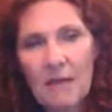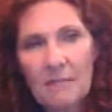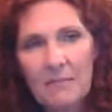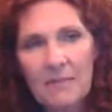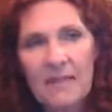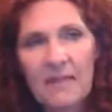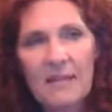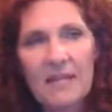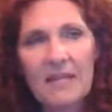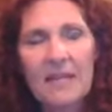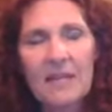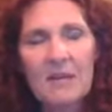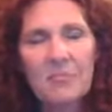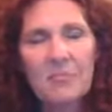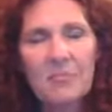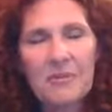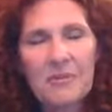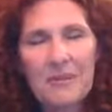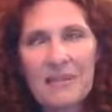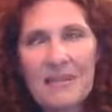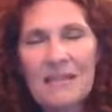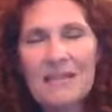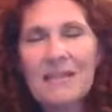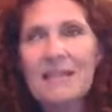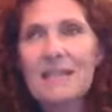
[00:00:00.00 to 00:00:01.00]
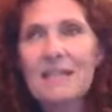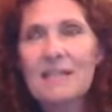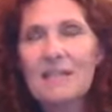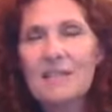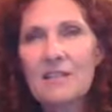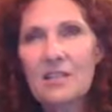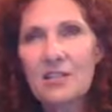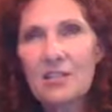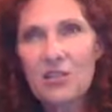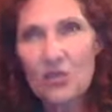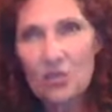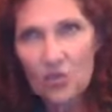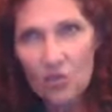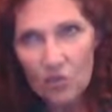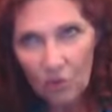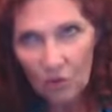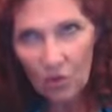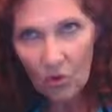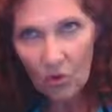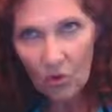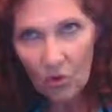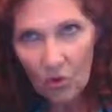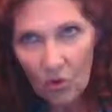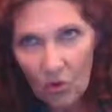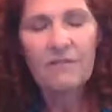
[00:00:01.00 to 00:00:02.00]
I mean, it completely
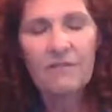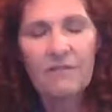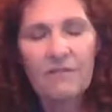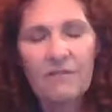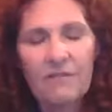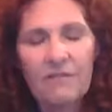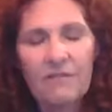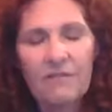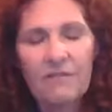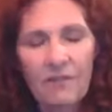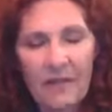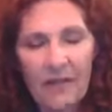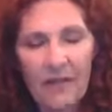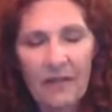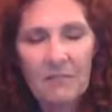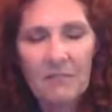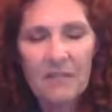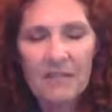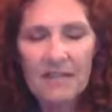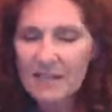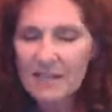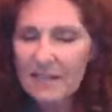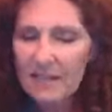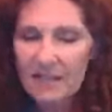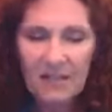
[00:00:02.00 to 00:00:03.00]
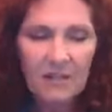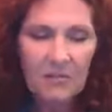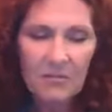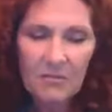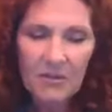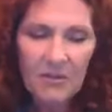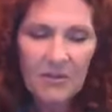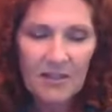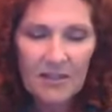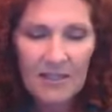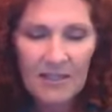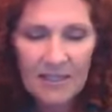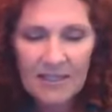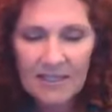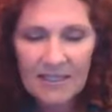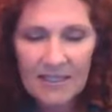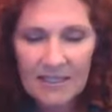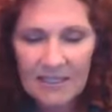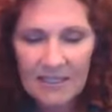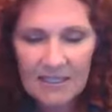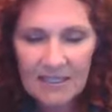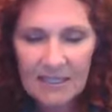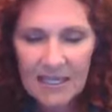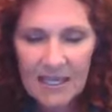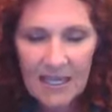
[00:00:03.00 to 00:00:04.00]
destroys families and communities.
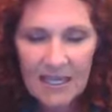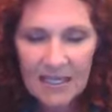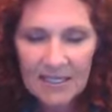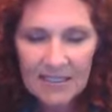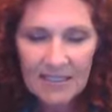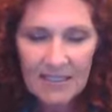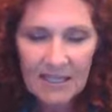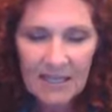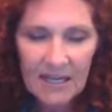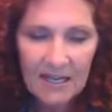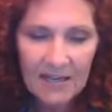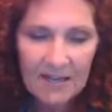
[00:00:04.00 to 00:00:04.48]
It does.